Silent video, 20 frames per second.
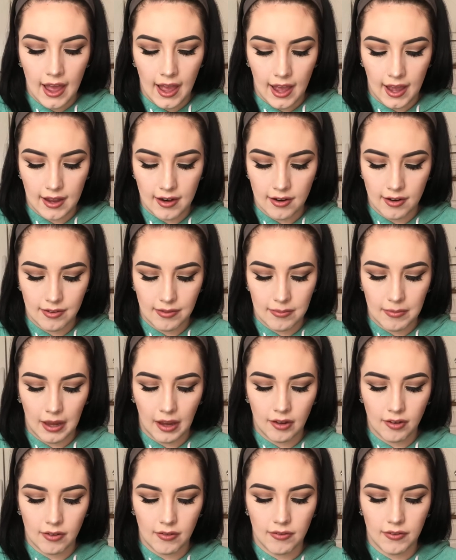and just
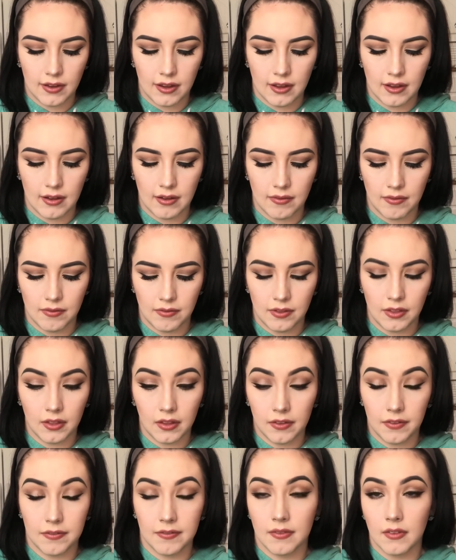makes you feel
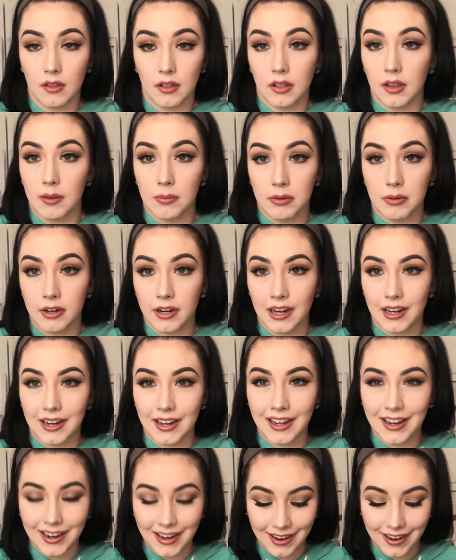liberated.